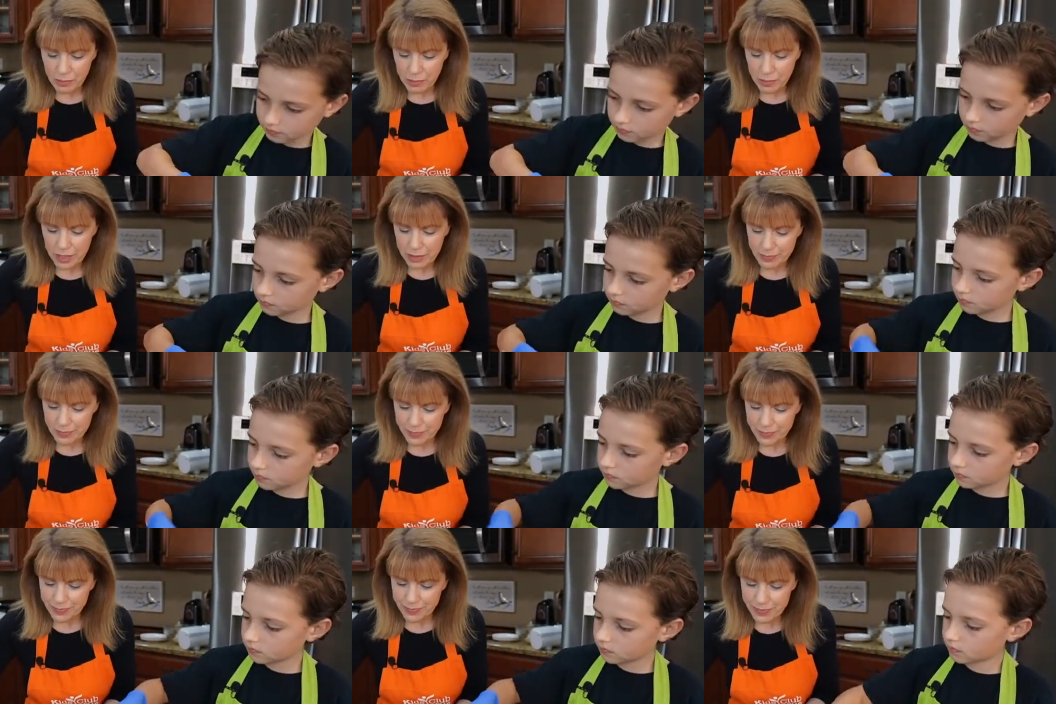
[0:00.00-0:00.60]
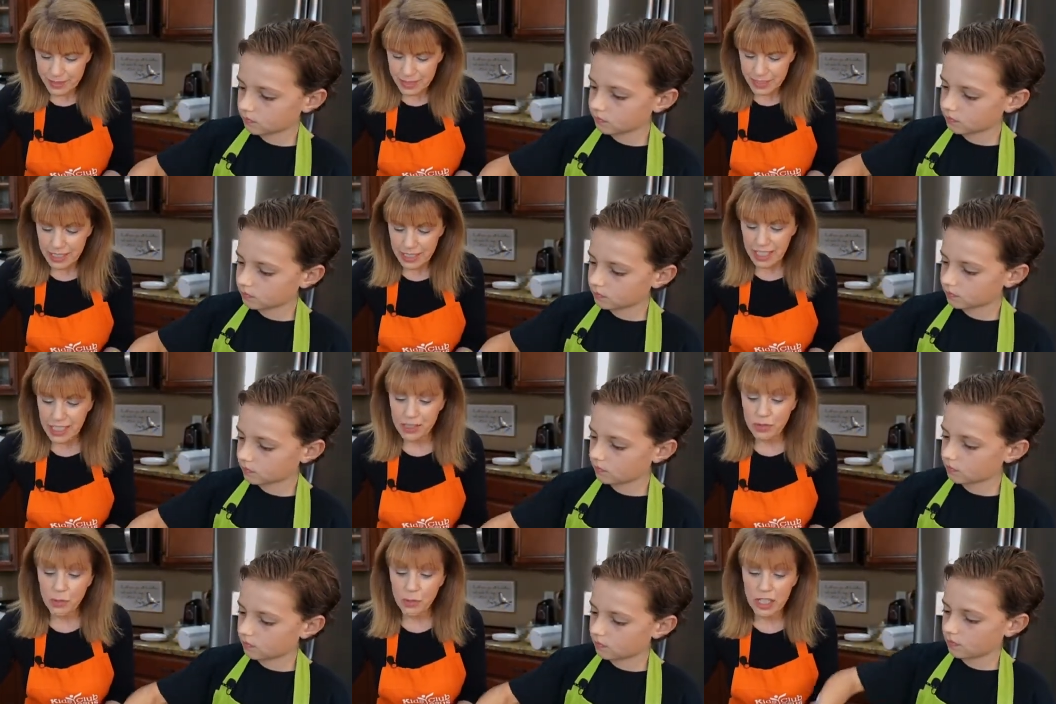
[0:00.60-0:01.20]
Speaker 1: but
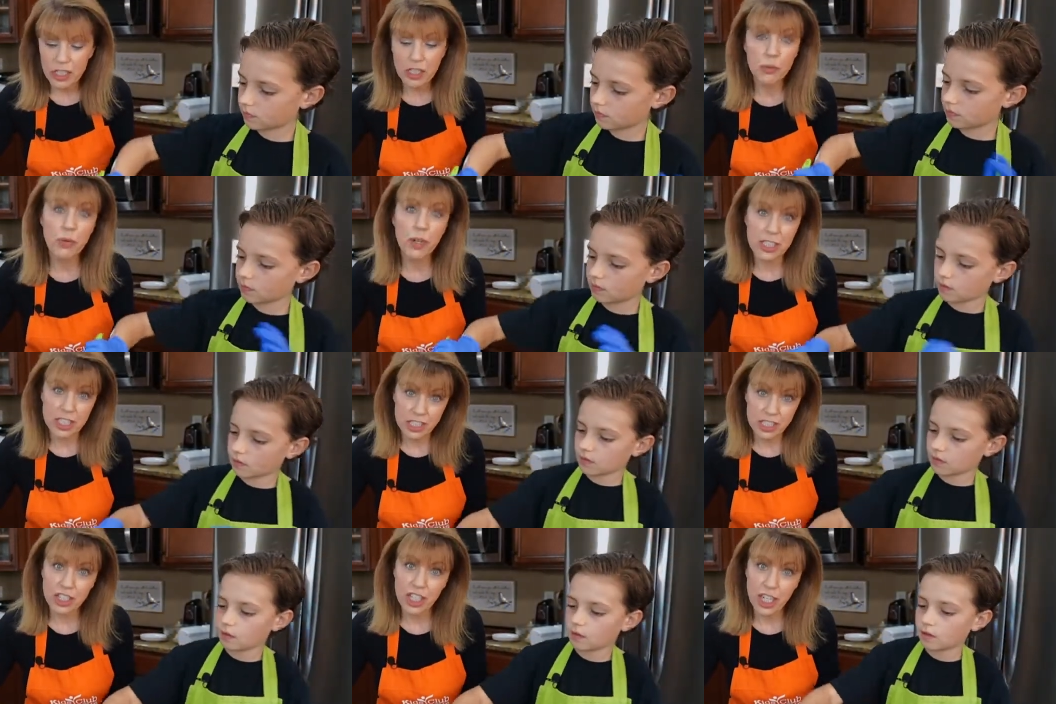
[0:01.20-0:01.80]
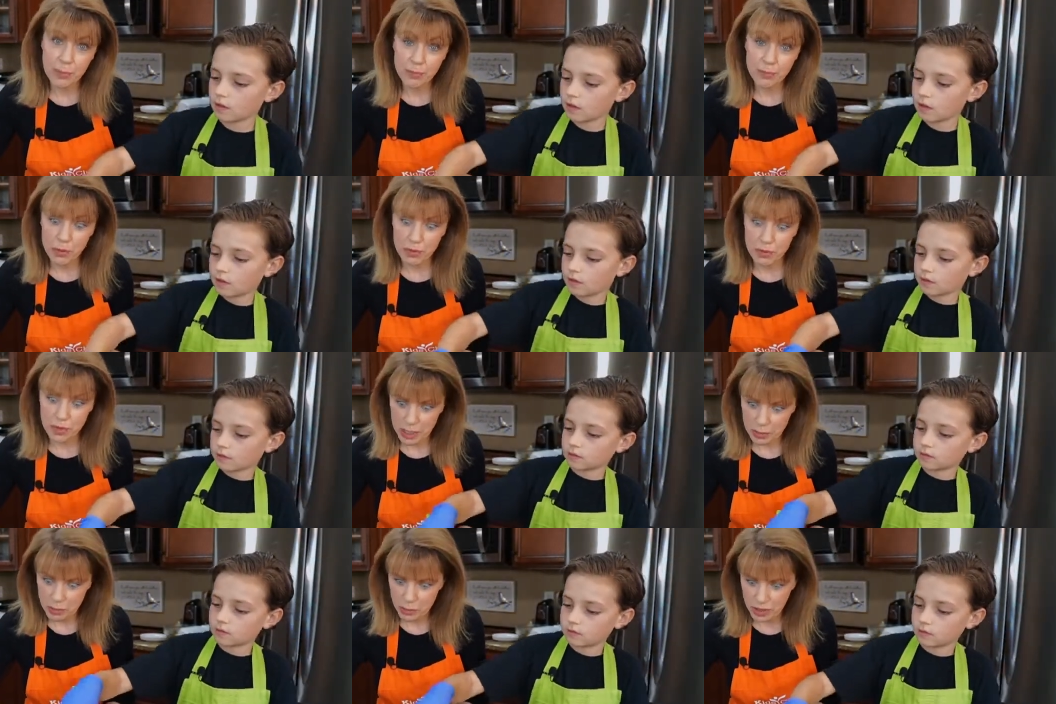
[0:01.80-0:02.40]
that's why you want to chop
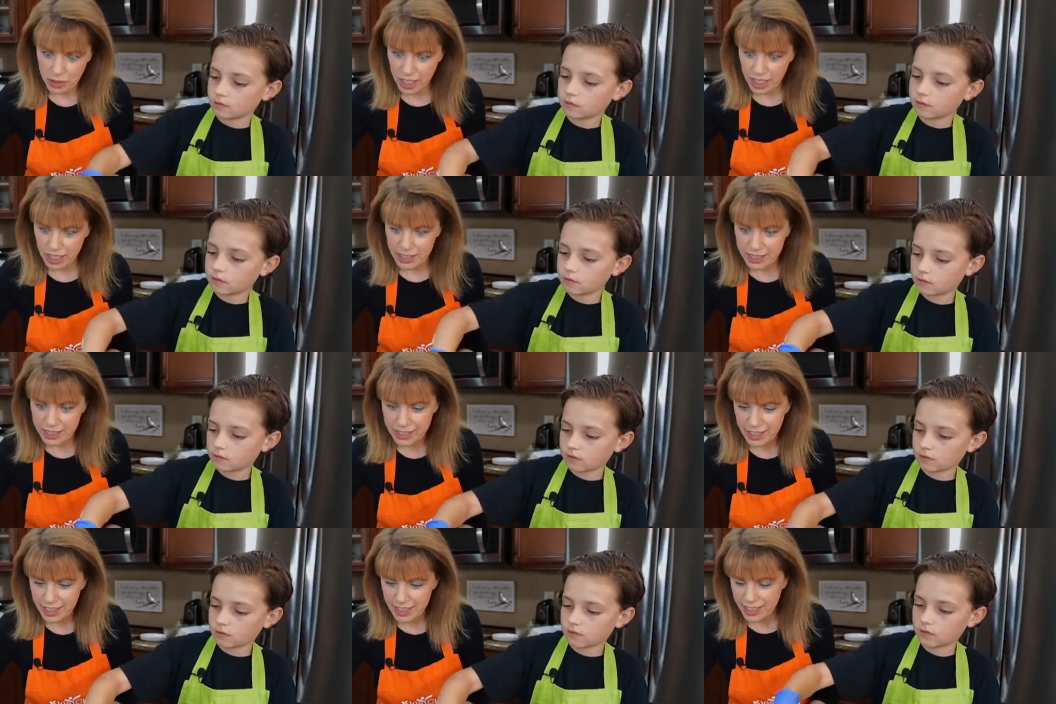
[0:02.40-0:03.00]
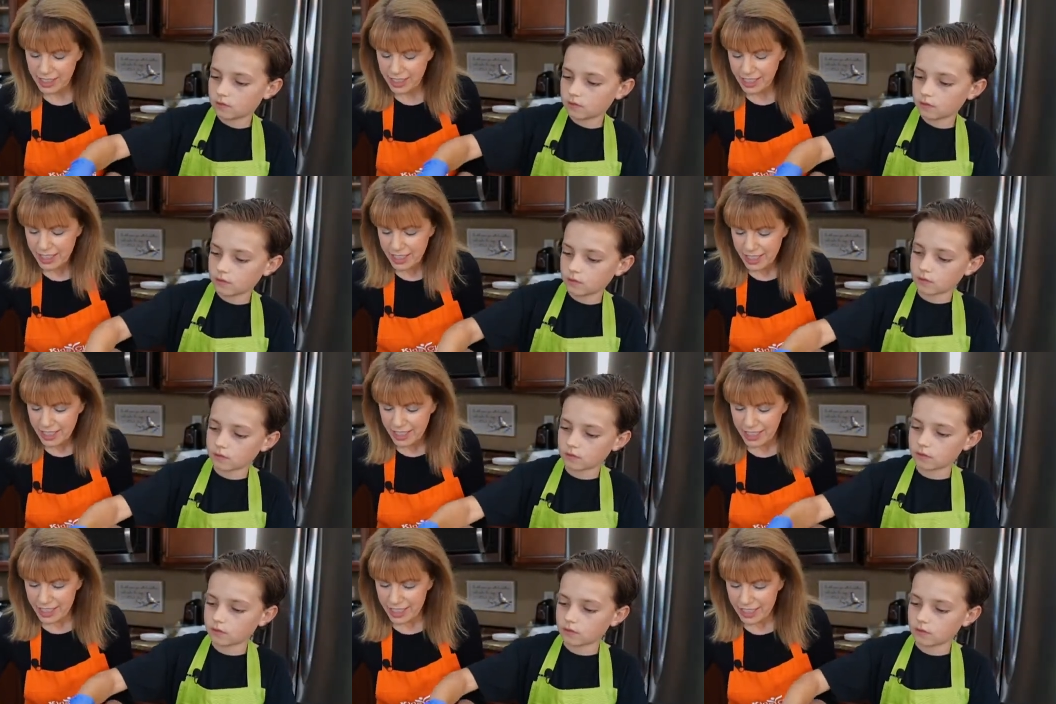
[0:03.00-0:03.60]
those apricots.
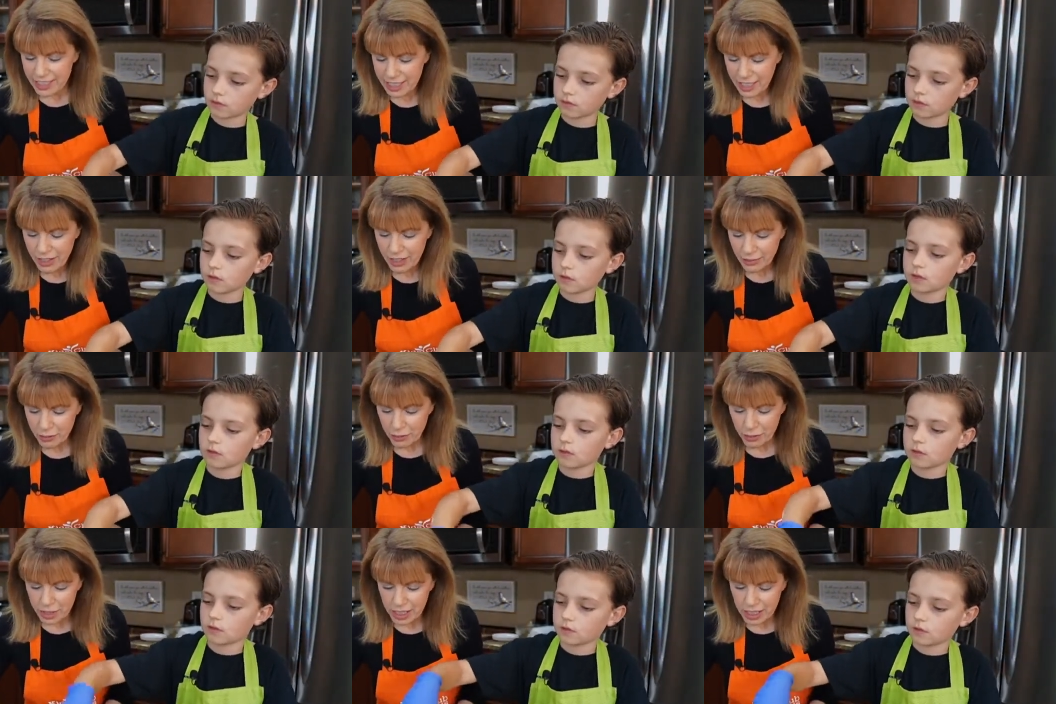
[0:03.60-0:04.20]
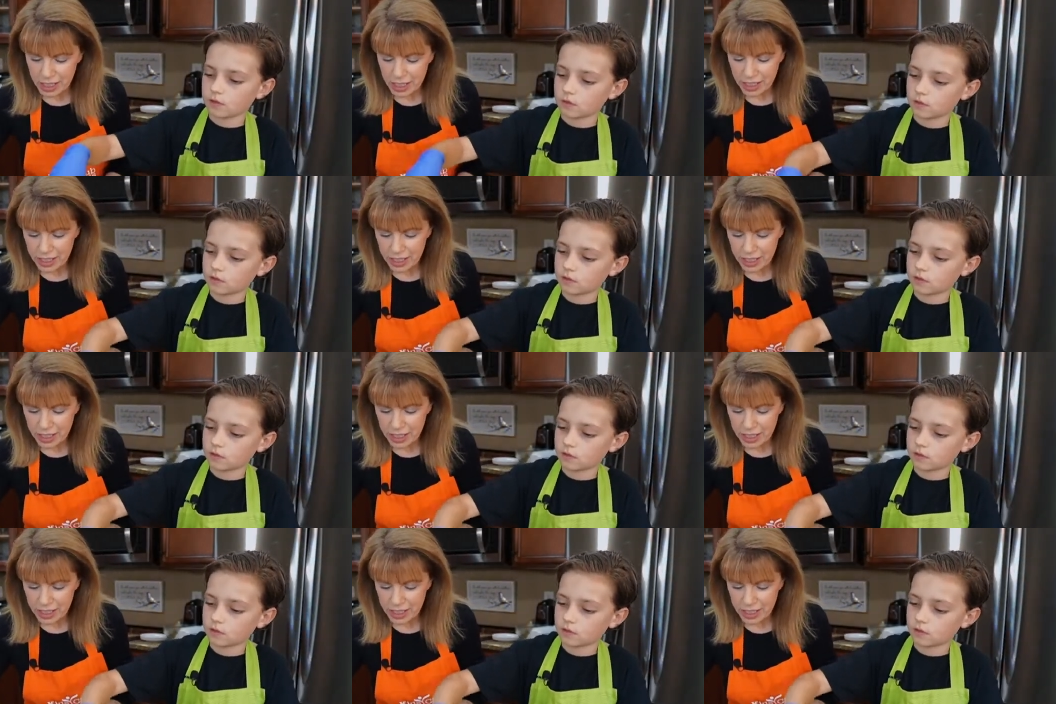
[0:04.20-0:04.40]
That's a really